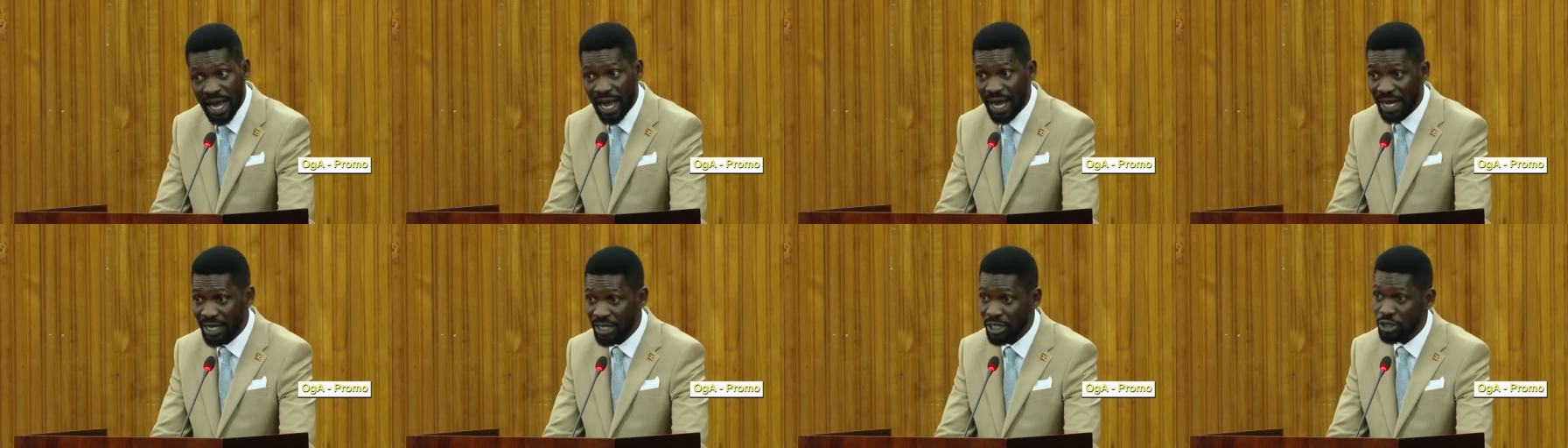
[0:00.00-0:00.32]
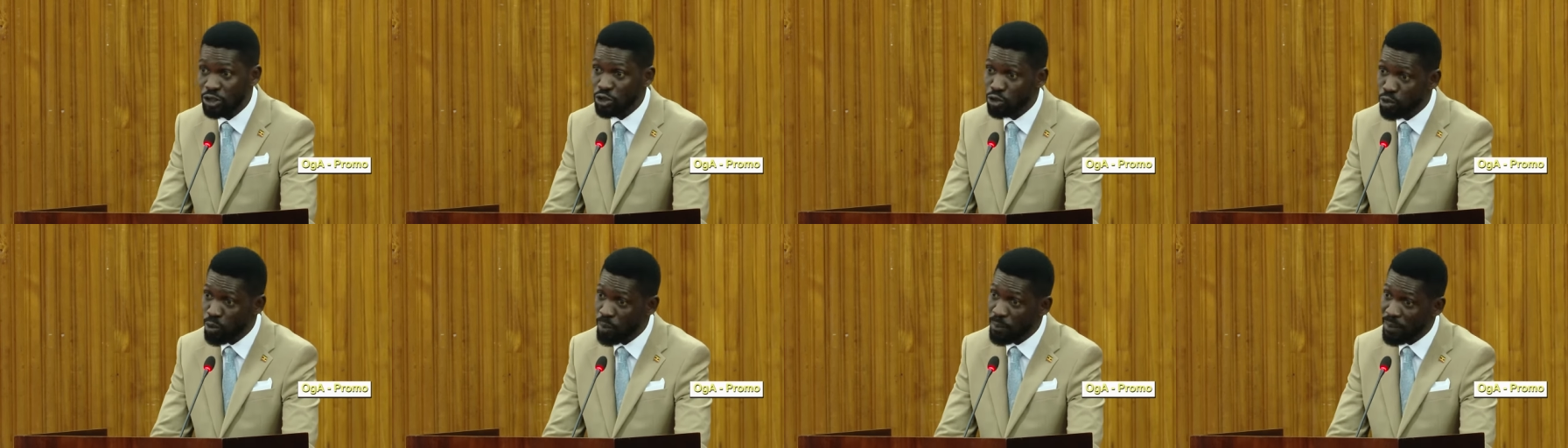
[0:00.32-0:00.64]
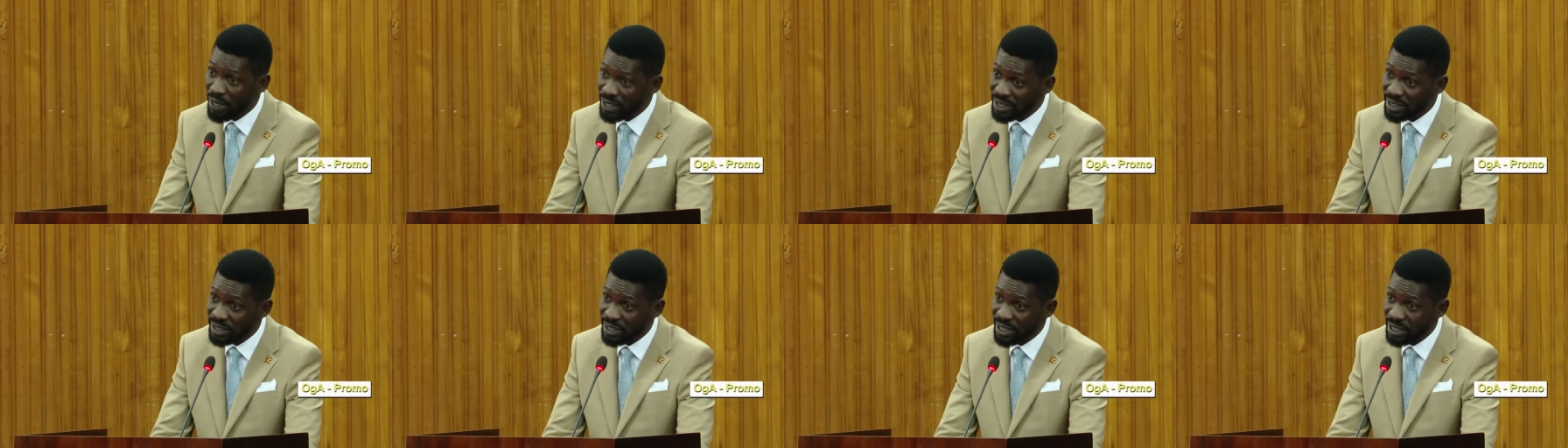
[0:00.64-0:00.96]
are the true
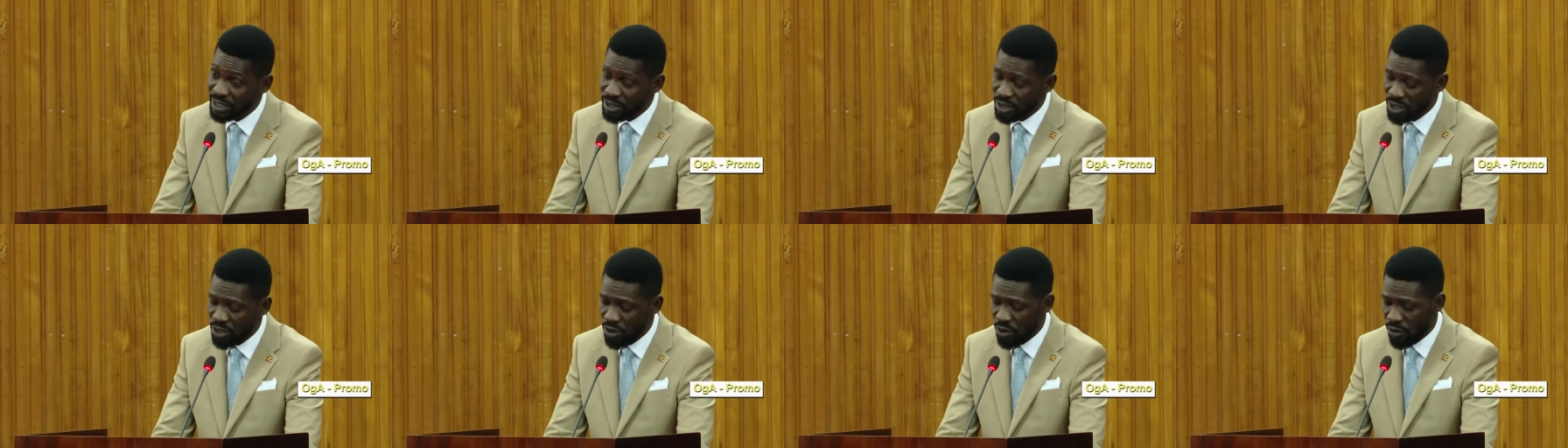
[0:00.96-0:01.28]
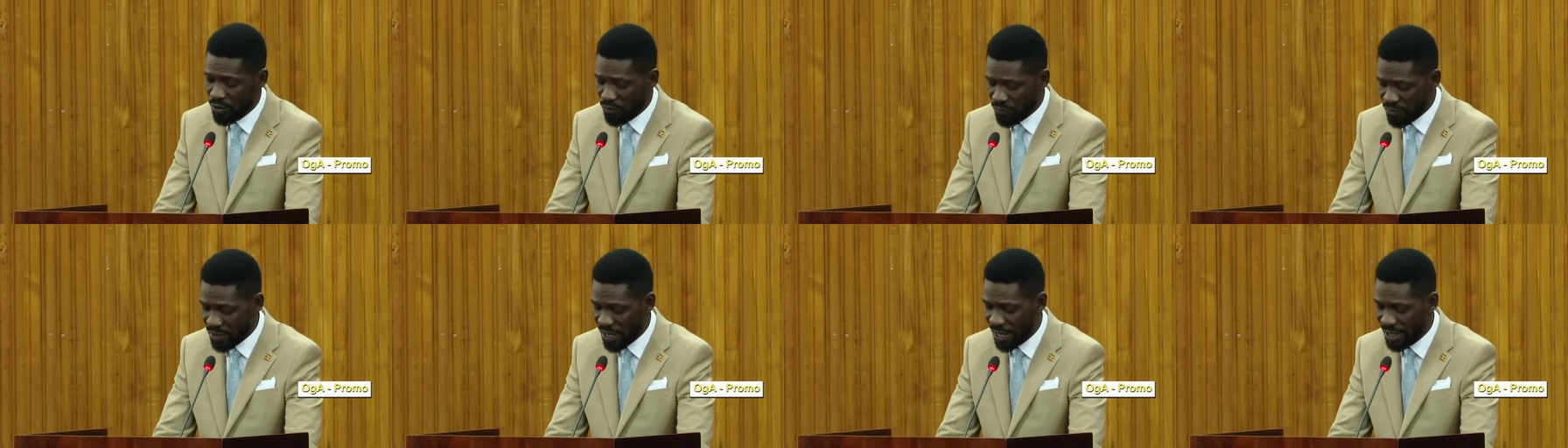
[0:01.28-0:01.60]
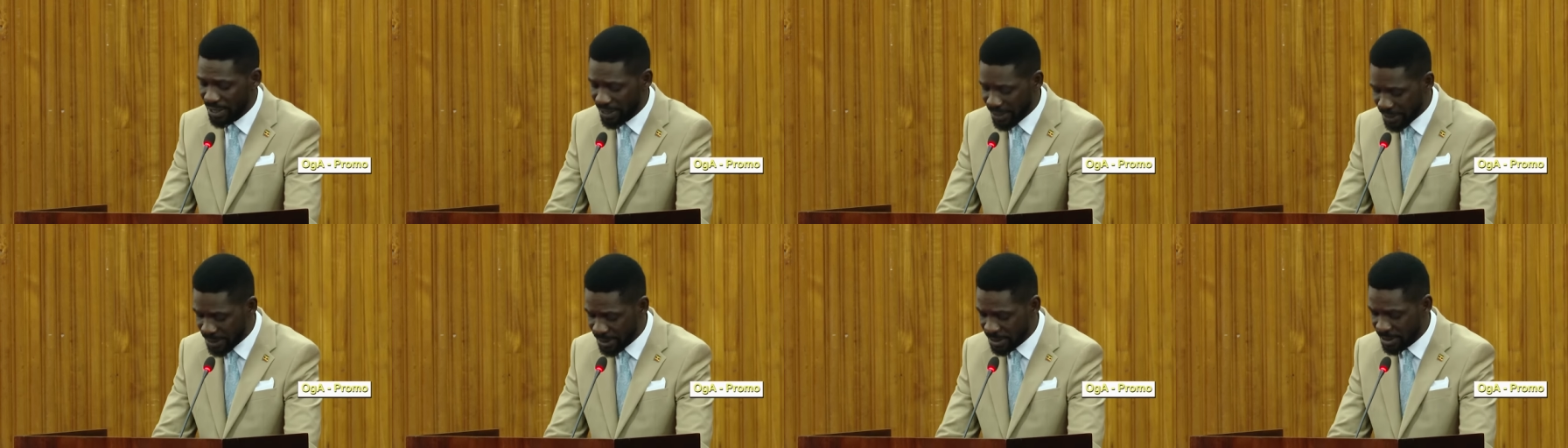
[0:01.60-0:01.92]
masters of their
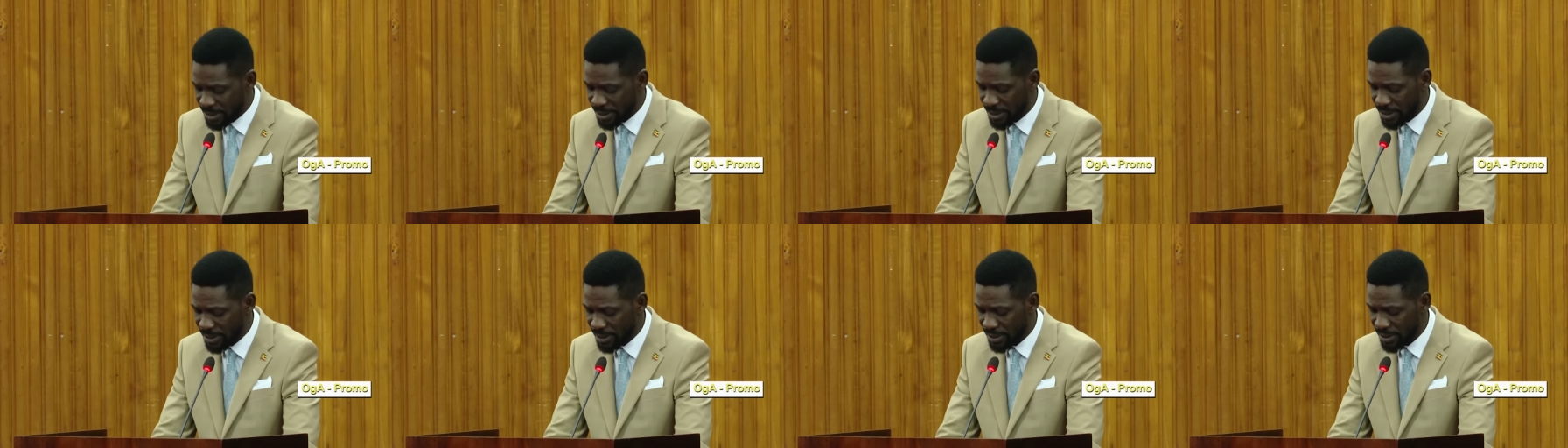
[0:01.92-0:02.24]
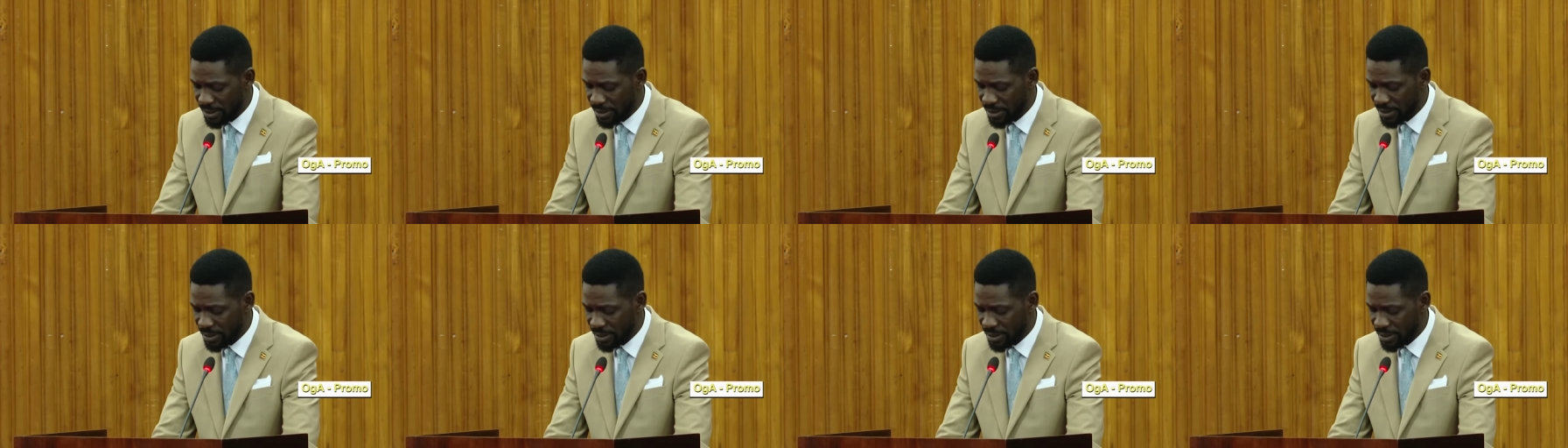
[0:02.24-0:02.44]
destiny.